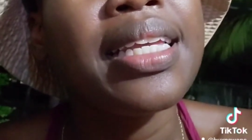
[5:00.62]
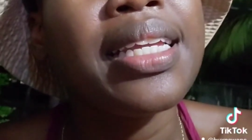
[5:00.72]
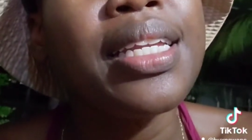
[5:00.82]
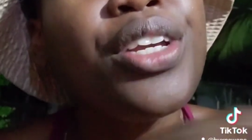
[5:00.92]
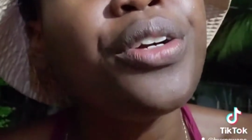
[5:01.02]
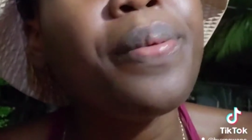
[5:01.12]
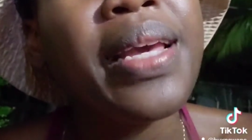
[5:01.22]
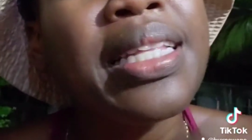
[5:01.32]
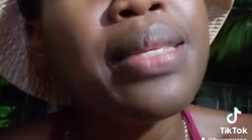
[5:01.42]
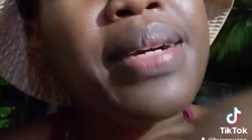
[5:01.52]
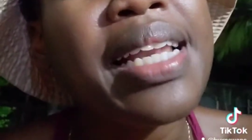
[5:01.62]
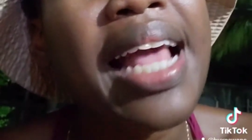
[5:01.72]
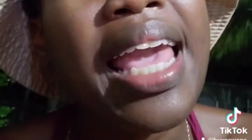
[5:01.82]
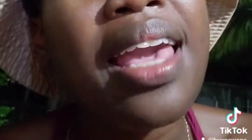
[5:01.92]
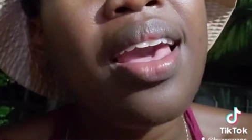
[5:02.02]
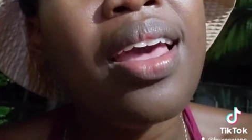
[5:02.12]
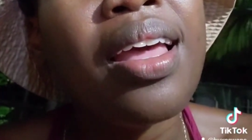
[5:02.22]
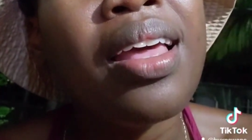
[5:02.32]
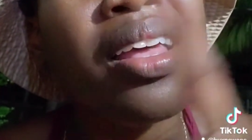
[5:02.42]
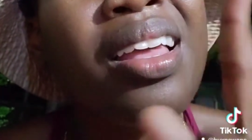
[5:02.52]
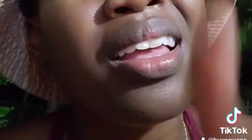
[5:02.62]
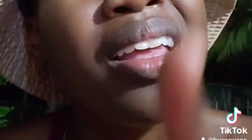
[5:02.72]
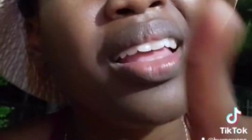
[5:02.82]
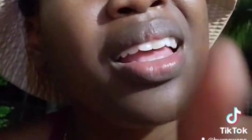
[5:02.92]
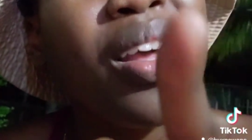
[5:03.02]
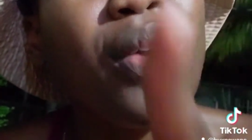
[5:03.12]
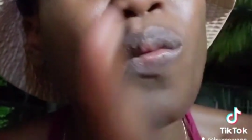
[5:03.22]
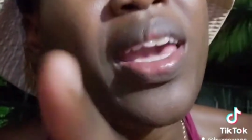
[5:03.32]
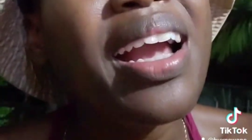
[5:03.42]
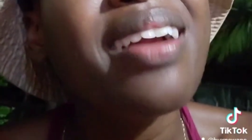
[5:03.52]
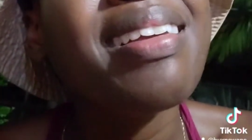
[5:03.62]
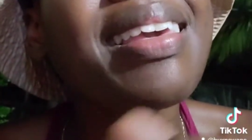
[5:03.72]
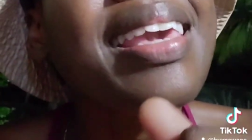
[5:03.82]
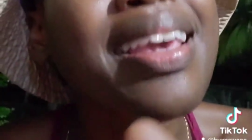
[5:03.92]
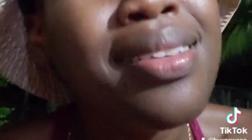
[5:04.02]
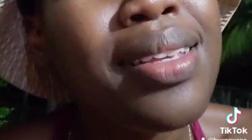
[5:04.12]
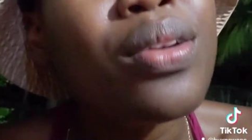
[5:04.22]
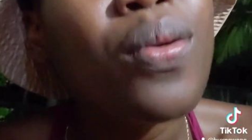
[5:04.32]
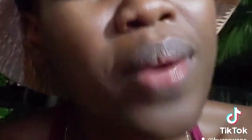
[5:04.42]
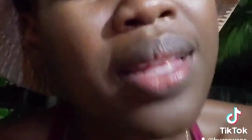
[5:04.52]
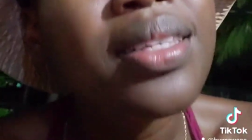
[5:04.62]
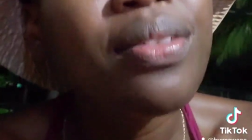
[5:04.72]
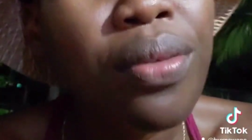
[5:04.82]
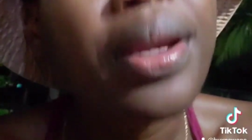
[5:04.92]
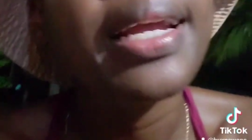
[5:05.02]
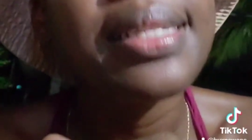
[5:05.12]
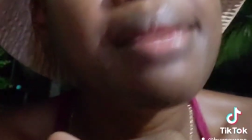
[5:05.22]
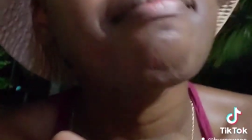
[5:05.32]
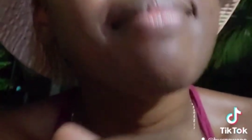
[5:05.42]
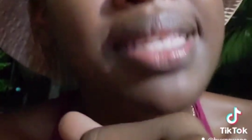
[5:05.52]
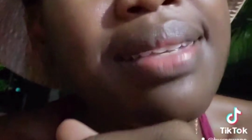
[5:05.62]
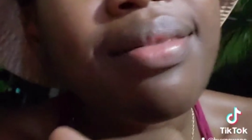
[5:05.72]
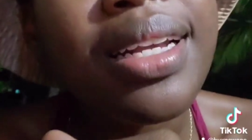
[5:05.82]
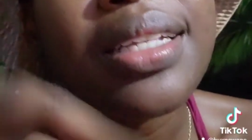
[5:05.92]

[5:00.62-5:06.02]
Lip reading: the Europeans were like, we are the kings and queens of creating misery,